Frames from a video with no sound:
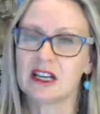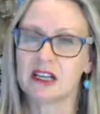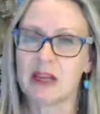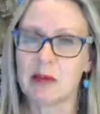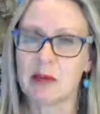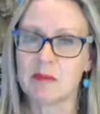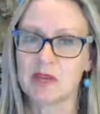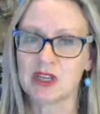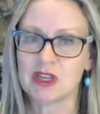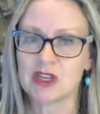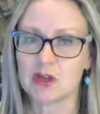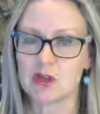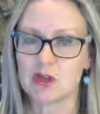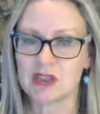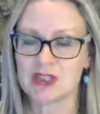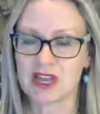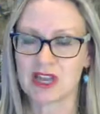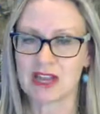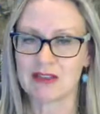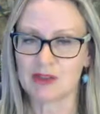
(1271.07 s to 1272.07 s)

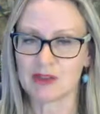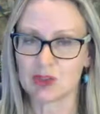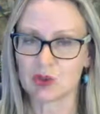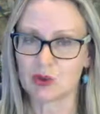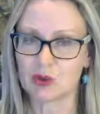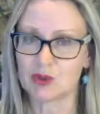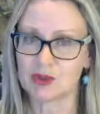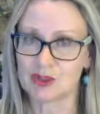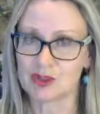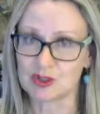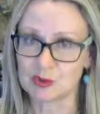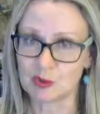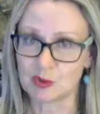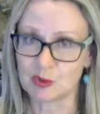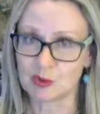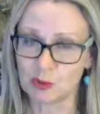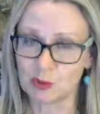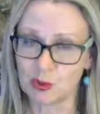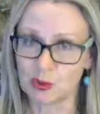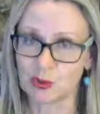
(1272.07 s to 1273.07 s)
unambiguous, and the clause is
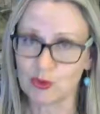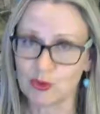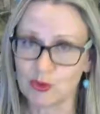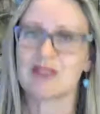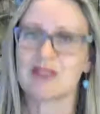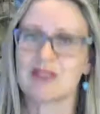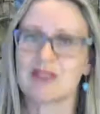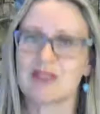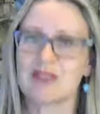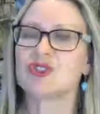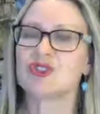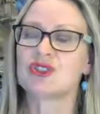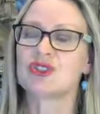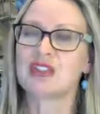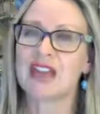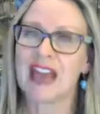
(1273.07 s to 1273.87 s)
broad enough to